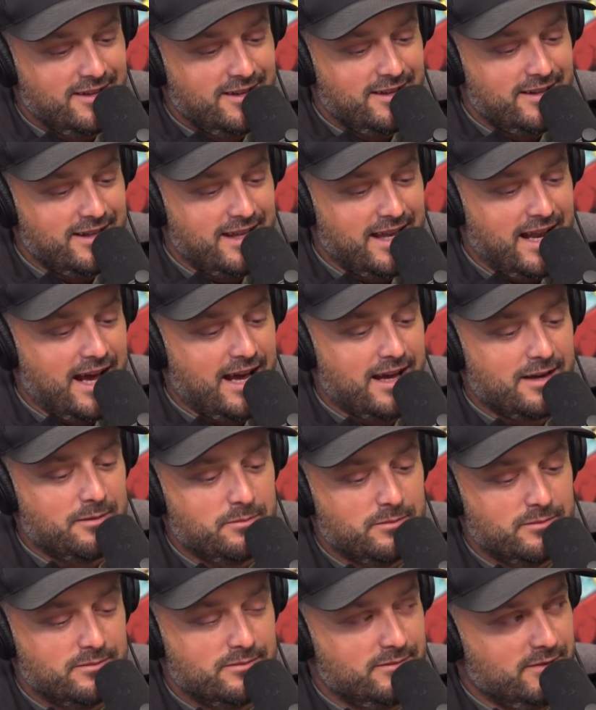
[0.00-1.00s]
that
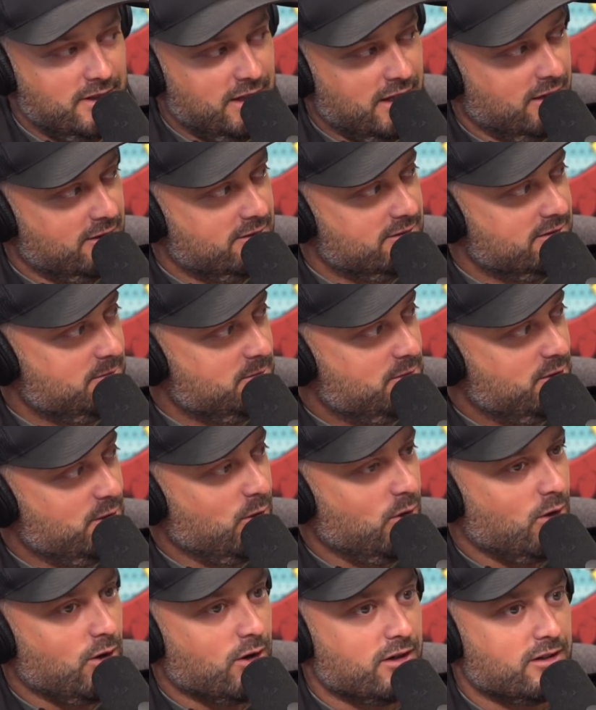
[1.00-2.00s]
I'm too
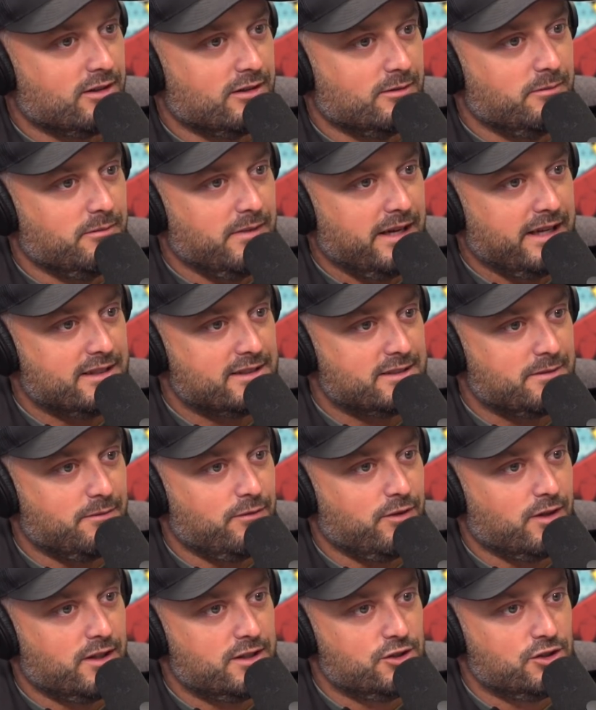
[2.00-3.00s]
hard on making some
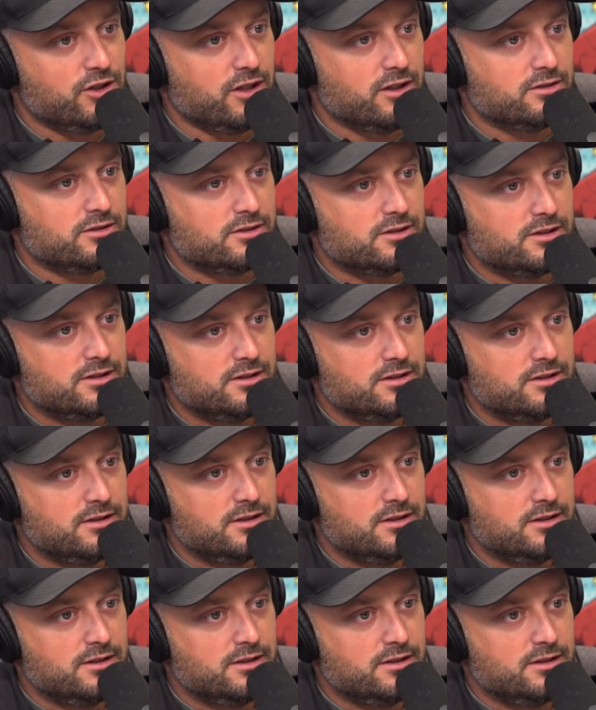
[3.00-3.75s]
fun jokes,